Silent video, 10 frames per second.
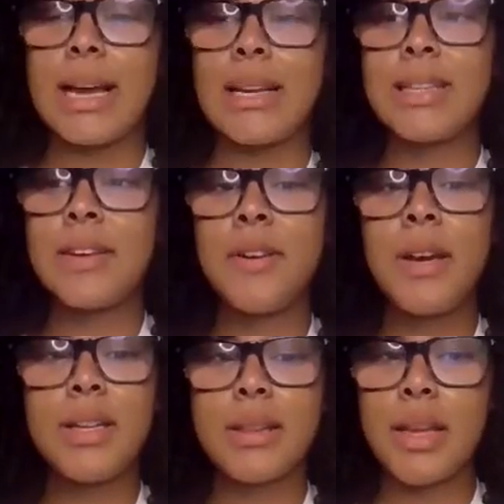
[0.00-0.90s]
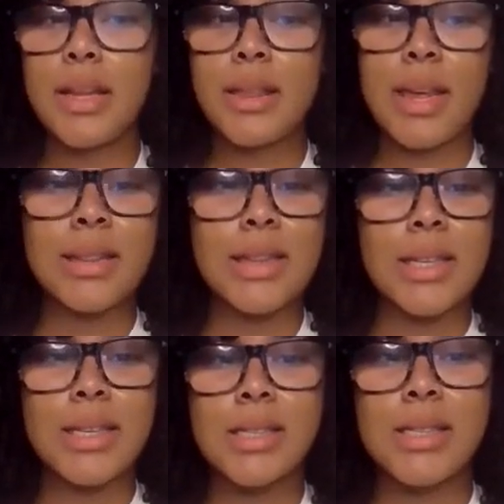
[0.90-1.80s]
I definitely think that
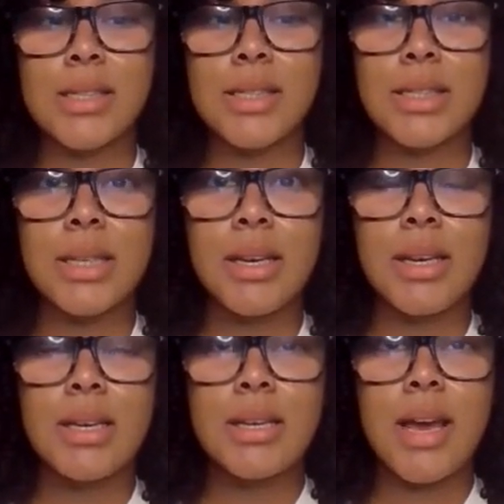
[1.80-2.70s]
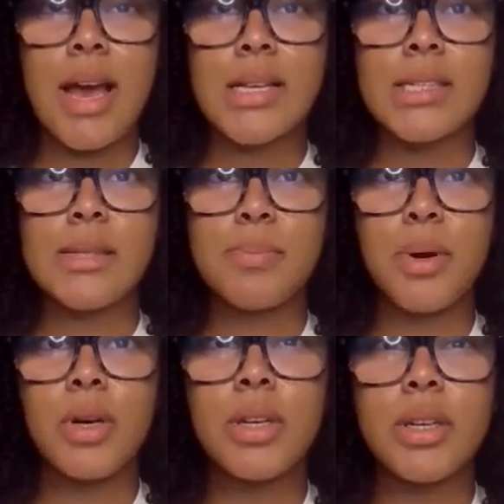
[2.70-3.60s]
this has
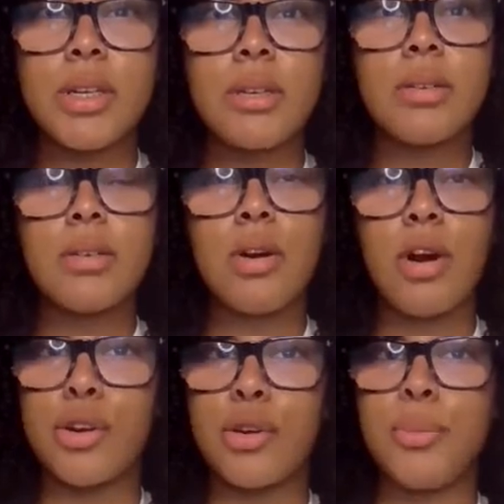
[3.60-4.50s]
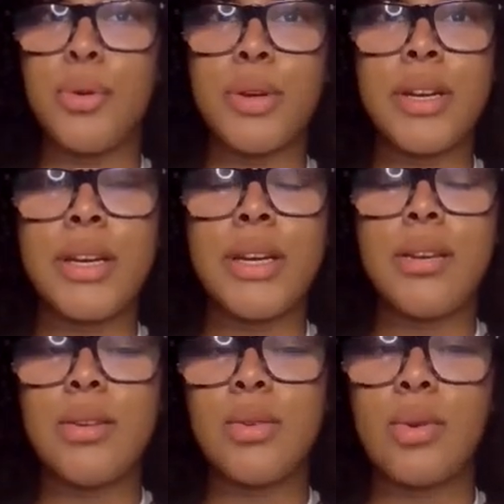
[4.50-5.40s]
put our
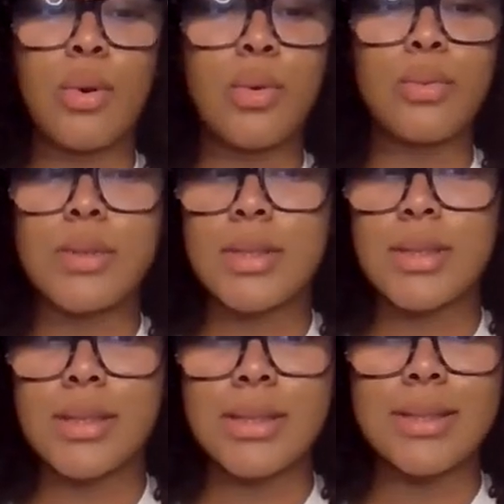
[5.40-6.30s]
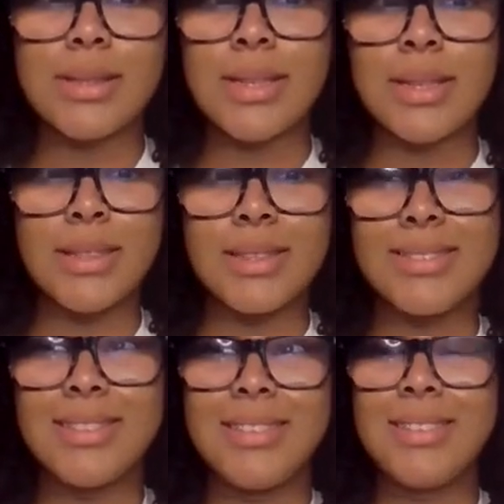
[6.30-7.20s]
community, to
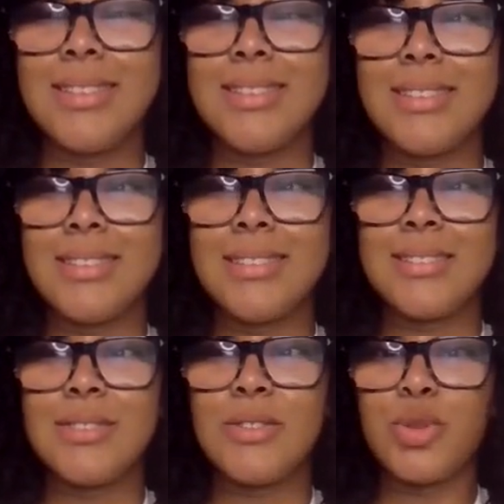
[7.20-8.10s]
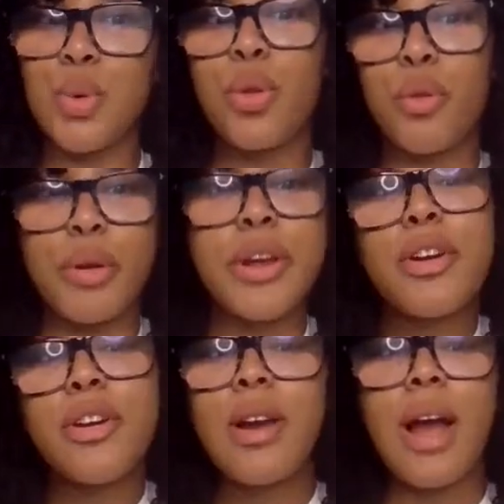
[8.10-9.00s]
through the
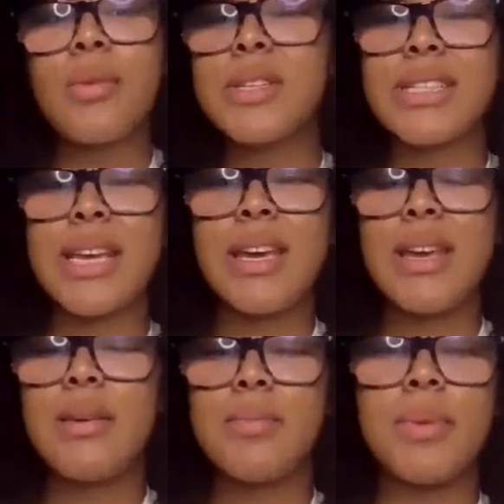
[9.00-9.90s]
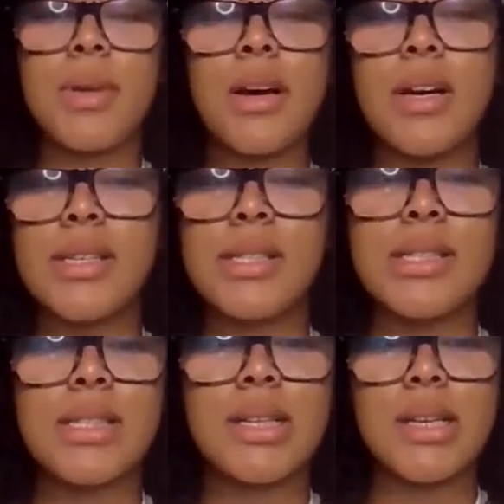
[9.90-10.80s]
ringer, I would say,
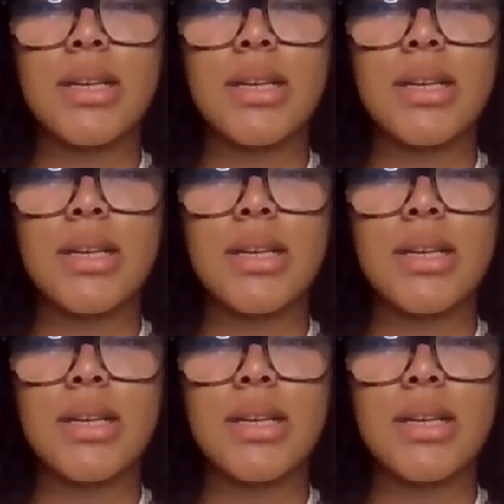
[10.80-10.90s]
because